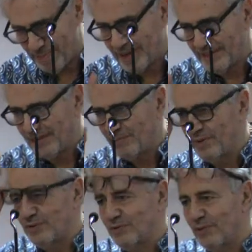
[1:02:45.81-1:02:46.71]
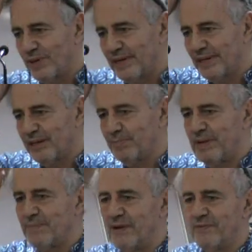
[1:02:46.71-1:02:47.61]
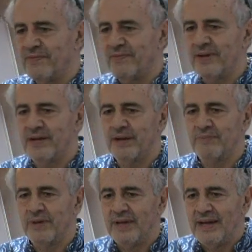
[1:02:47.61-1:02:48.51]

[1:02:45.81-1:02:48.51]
but I did want to talk a little bit about um,